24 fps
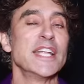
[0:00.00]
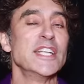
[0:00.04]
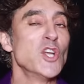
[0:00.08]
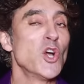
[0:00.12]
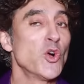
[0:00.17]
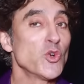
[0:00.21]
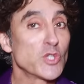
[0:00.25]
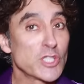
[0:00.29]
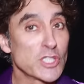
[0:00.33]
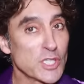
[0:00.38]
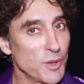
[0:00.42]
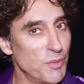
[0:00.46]

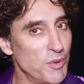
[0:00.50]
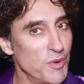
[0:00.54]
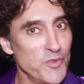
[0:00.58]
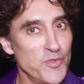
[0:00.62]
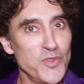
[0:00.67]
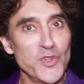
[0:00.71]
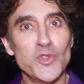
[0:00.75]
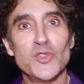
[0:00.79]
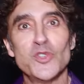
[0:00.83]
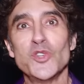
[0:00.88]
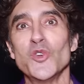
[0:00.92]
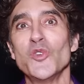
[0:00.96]
know some of
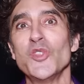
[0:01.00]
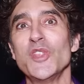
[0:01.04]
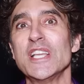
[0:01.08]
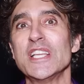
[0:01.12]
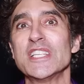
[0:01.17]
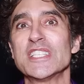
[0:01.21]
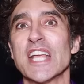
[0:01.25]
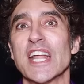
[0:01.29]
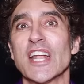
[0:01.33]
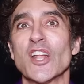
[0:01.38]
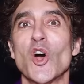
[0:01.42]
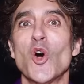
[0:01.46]
you do
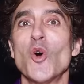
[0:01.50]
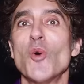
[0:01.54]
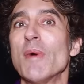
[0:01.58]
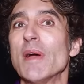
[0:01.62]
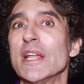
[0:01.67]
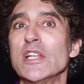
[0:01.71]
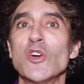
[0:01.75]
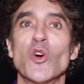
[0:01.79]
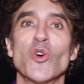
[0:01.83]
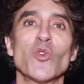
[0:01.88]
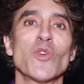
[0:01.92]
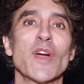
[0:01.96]
these at home. I
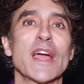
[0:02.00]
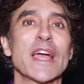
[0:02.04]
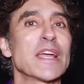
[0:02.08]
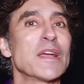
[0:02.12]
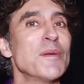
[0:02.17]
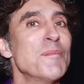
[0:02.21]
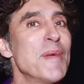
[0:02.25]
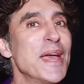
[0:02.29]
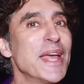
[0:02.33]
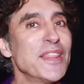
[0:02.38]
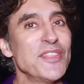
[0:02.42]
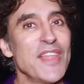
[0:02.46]
don't
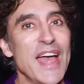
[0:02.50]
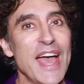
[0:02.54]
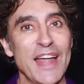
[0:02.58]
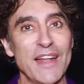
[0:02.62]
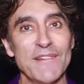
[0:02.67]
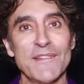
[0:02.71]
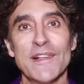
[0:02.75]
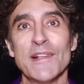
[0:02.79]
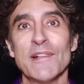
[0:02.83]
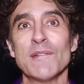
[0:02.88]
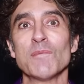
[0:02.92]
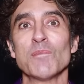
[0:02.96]
recommend that.
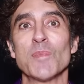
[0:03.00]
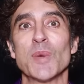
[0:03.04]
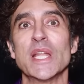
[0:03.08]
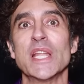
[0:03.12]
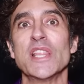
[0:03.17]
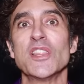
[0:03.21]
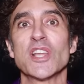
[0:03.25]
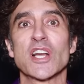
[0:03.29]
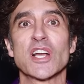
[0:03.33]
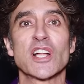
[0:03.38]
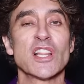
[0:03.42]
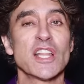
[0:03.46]
But
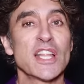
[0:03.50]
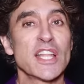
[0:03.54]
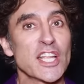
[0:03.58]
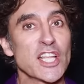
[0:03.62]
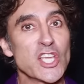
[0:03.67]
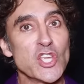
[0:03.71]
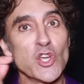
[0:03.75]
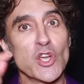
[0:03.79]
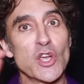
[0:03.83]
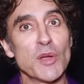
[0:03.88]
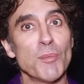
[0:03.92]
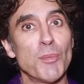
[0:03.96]
in the clinic,
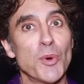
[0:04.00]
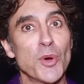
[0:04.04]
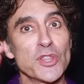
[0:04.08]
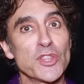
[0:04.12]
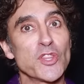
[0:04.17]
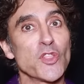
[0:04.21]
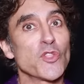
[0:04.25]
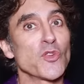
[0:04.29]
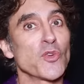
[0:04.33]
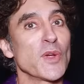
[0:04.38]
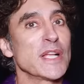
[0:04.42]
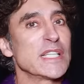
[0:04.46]
you can put
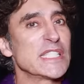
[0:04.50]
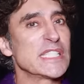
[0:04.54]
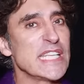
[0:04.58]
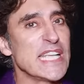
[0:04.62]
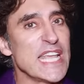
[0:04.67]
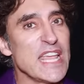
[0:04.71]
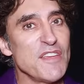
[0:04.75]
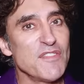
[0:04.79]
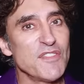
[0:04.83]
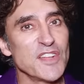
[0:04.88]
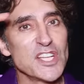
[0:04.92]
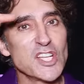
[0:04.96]
the threads
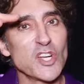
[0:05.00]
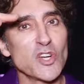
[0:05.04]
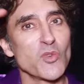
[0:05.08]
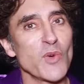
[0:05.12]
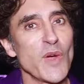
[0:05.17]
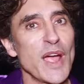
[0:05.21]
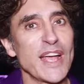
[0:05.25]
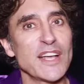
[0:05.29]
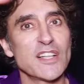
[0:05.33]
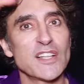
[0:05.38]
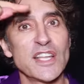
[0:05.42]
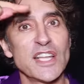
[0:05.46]
even
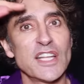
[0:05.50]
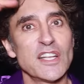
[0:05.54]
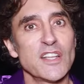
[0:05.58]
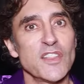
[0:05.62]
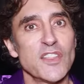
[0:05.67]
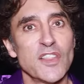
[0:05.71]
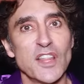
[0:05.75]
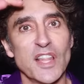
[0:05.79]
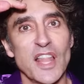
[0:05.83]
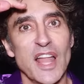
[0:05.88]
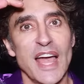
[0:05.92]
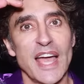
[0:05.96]
directly into
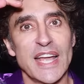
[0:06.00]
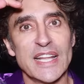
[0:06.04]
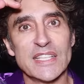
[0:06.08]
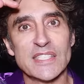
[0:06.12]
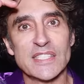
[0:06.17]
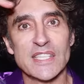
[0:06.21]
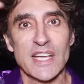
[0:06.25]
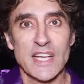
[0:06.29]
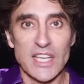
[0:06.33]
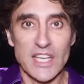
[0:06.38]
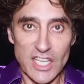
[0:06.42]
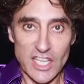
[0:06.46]
the lines.
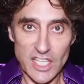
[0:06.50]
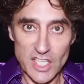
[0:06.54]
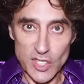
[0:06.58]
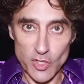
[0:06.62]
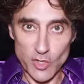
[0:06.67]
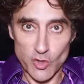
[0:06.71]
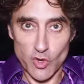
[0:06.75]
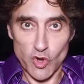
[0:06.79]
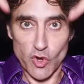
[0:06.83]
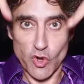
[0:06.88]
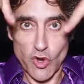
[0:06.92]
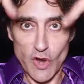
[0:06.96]
You
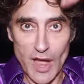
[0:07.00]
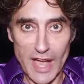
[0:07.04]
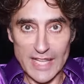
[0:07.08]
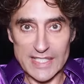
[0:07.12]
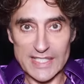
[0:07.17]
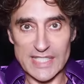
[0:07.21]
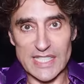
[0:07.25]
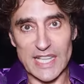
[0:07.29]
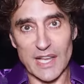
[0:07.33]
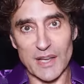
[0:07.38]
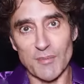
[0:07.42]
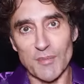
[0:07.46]

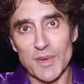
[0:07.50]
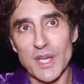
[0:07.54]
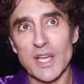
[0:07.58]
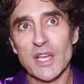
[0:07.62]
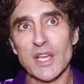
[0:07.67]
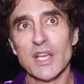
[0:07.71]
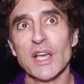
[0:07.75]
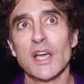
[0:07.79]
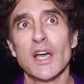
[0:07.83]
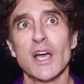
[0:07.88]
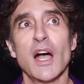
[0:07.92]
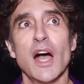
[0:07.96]
cross them.
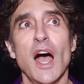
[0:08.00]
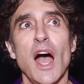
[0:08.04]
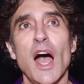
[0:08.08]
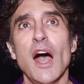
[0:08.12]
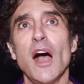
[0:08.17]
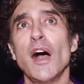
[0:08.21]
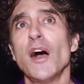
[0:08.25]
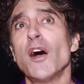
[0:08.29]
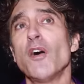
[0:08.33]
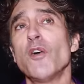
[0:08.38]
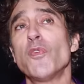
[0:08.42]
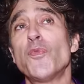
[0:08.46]

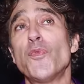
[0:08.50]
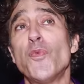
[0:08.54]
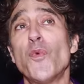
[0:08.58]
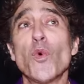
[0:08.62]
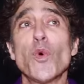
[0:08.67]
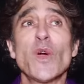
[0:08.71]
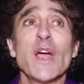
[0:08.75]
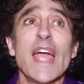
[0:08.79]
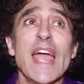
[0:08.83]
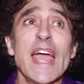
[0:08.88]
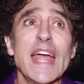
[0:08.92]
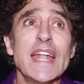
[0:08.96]
Uh, a
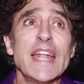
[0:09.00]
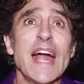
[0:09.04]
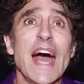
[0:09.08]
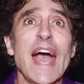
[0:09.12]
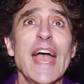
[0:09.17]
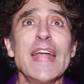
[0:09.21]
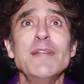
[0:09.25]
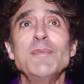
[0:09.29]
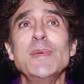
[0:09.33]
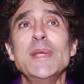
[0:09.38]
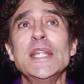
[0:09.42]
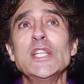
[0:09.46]
forehead,
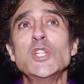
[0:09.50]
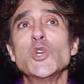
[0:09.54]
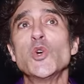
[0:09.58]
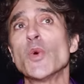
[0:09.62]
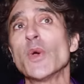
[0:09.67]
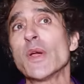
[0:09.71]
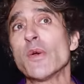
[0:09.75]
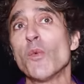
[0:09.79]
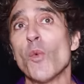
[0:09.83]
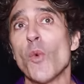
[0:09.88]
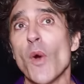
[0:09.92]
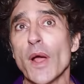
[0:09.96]
I'd be
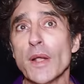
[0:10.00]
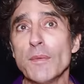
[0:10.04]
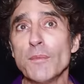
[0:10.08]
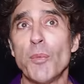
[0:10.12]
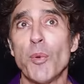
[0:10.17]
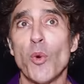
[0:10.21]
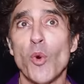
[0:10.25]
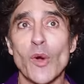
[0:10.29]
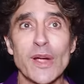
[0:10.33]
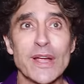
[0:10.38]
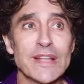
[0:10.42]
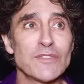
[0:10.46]
doing
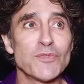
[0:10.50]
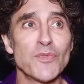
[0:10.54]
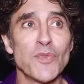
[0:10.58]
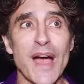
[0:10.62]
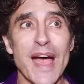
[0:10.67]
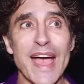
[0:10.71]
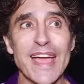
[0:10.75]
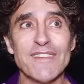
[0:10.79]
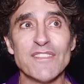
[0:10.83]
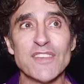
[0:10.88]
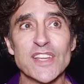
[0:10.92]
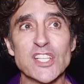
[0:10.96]

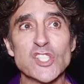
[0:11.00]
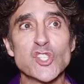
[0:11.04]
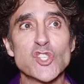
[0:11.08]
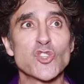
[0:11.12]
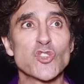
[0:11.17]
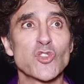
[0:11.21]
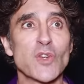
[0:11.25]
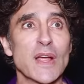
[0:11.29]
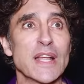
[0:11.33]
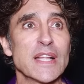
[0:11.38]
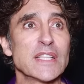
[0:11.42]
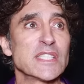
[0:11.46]
1.5 inch
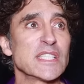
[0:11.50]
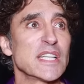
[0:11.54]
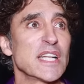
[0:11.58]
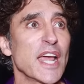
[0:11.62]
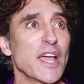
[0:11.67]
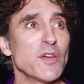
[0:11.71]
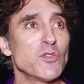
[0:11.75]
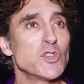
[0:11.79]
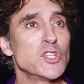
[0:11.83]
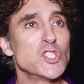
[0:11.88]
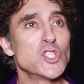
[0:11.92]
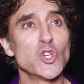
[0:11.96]
threads and I
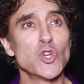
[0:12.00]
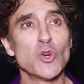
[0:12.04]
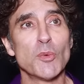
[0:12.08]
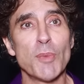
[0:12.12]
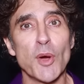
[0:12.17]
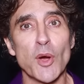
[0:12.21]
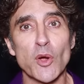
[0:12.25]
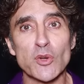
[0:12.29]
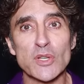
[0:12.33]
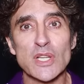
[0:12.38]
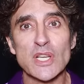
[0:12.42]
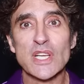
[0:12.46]
would do
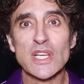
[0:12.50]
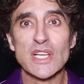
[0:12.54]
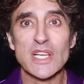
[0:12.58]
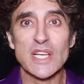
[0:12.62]
about